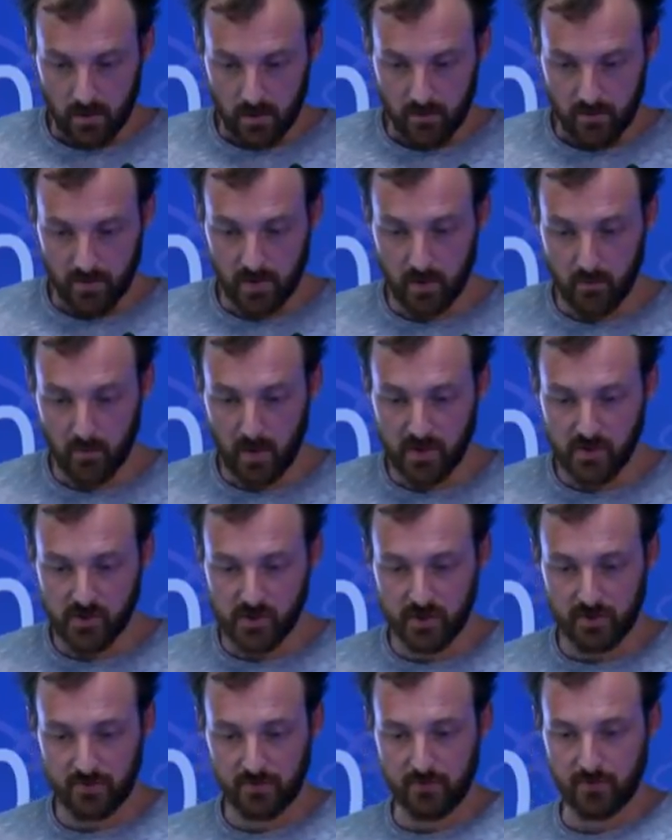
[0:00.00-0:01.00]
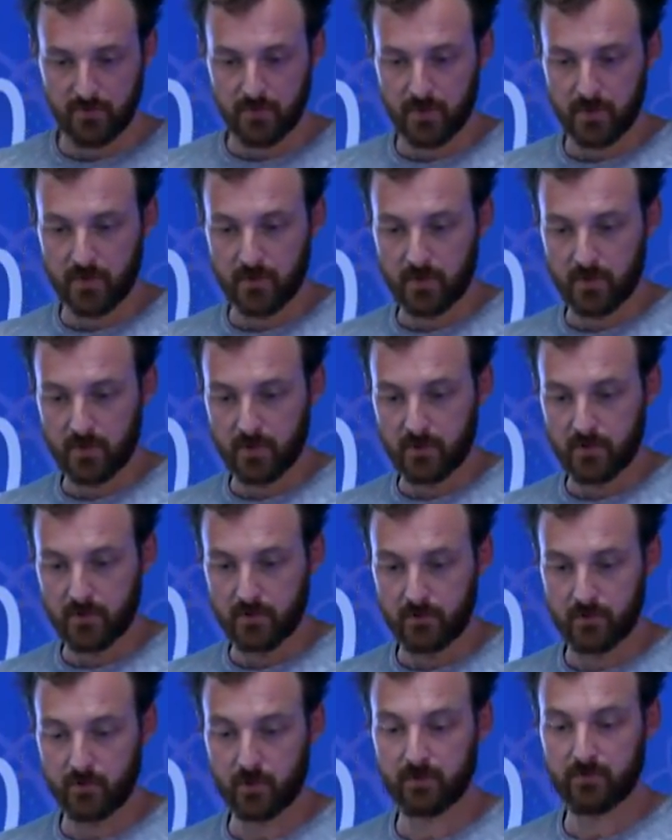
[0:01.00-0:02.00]
There are a bunch of
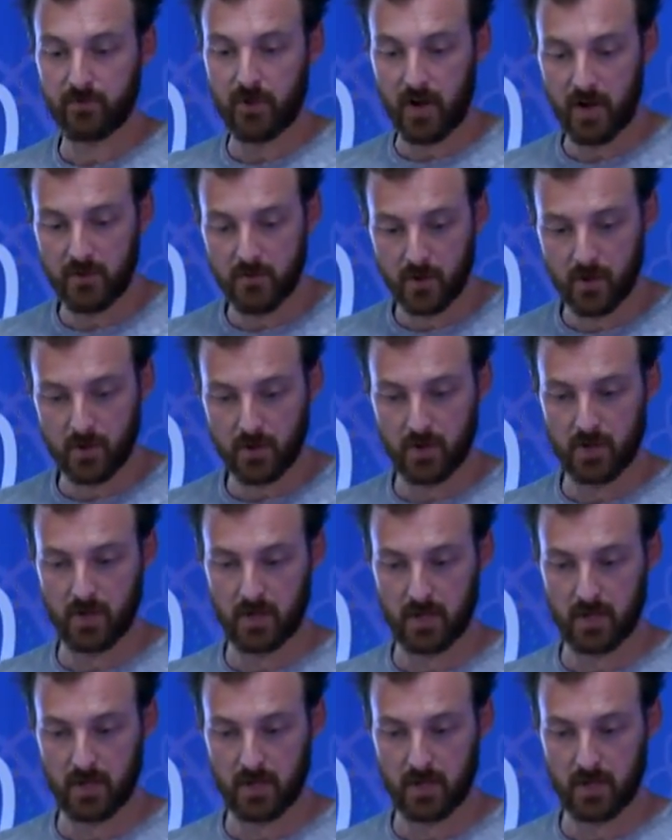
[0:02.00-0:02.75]
sort of other